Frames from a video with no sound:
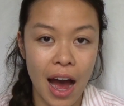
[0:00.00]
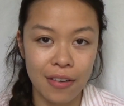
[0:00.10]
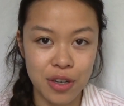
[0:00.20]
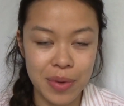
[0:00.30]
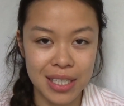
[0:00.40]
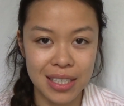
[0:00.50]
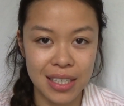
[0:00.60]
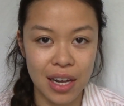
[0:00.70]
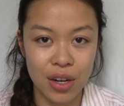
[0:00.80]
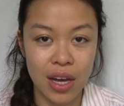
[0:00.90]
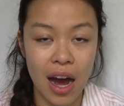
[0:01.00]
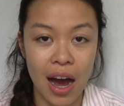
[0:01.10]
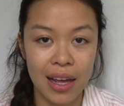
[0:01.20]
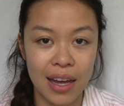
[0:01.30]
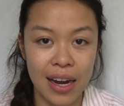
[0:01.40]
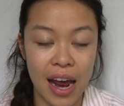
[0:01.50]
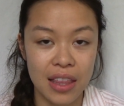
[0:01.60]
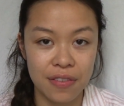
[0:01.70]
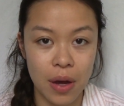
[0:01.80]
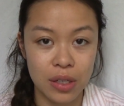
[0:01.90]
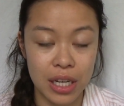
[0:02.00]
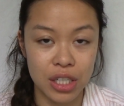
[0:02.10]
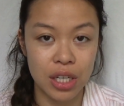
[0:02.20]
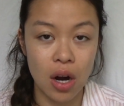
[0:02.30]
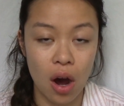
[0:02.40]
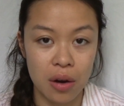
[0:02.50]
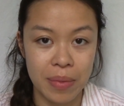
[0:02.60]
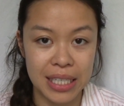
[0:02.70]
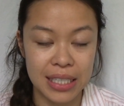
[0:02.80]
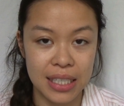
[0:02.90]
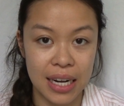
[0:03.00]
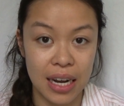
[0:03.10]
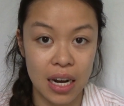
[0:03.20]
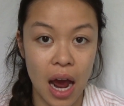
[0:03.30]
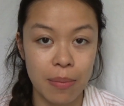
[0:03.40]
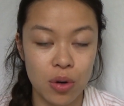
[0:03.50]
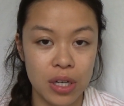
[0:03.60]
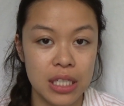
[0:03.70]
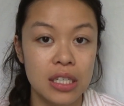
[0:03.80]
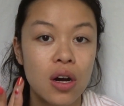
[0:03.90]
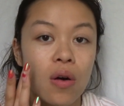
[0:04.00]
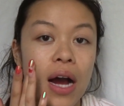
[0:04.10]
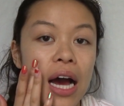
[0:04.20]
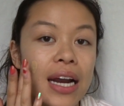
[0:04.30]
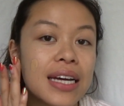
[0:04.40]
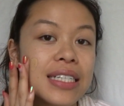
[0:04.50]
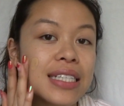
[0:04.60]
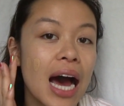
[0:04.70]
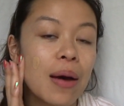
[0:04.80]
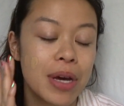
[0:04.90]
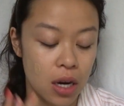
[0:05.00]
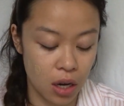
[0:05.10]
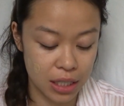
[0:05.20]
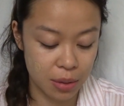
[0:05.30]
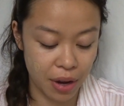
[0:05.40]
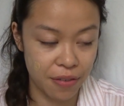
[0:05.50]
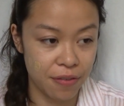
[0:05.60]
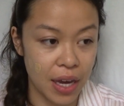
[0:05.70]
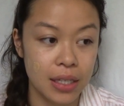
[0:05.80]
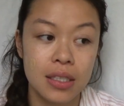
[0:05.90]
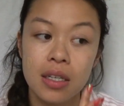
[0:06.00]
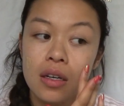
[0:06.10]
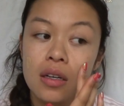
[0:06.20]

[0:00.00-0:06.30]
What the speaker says: After mixing together the highlight and the foundation on my skin, I'm going to go ahead and dab it onto my face.